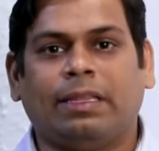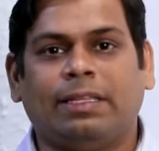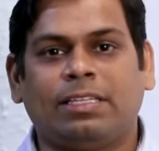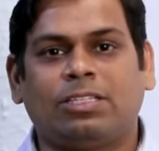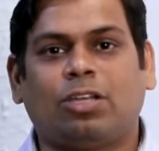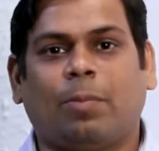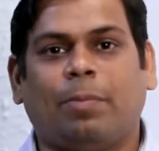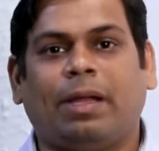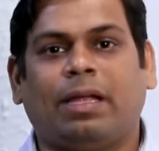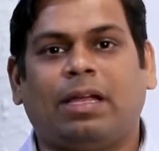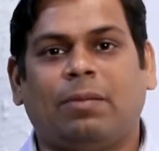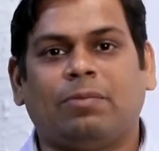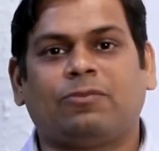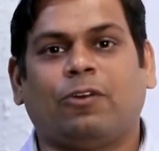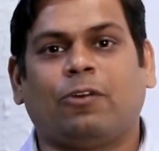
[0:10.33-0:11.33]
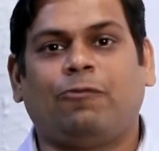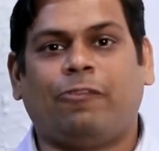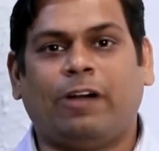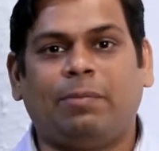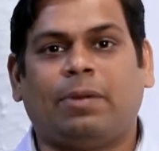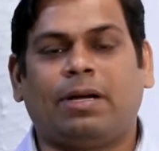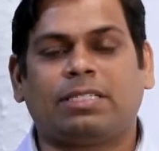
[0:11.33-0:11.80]
This topic comes for
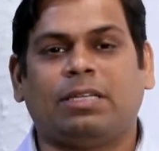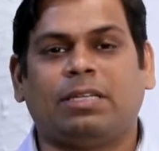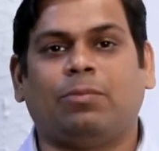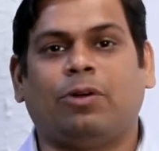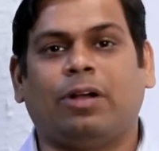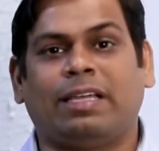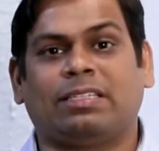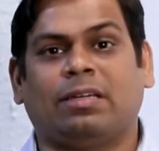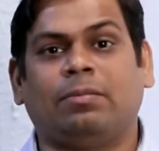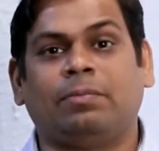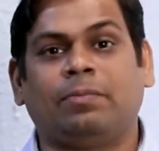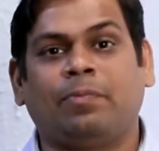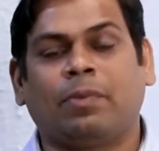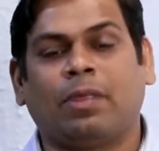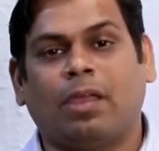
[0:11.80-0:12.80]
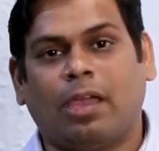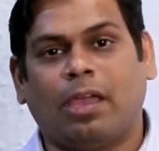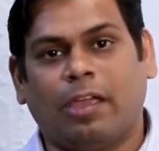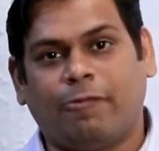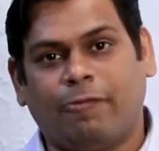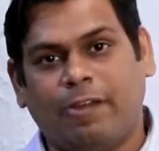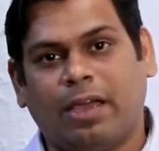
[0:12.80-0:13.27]
5 marks in board exam.
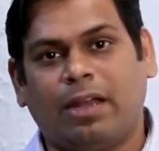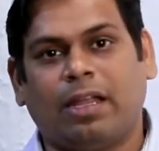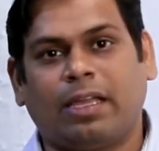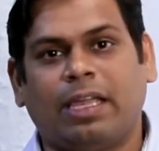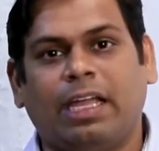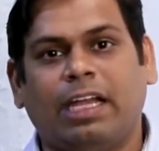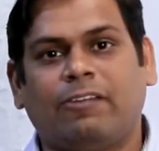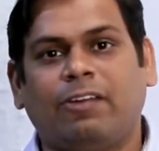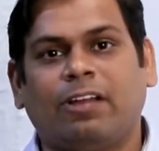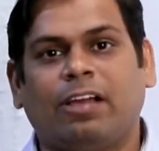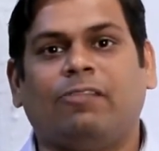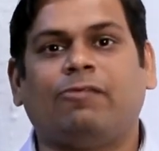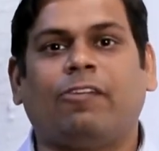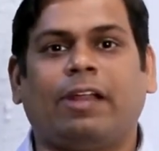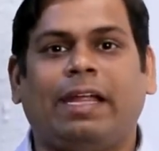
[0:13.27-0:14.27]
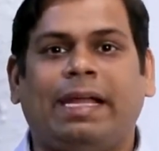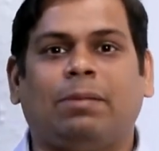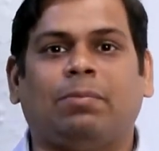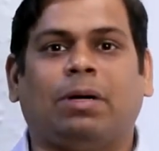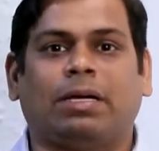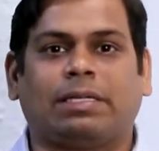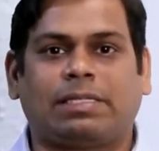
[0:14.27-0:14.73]
If we are lucky, it will come for
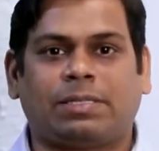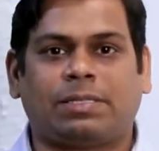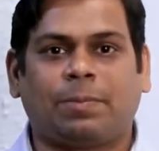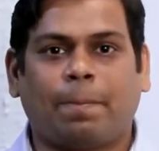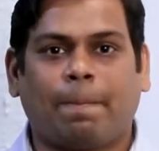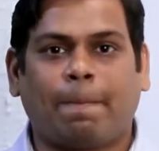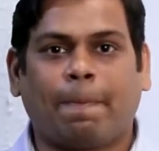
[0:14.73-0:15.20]
8 marks.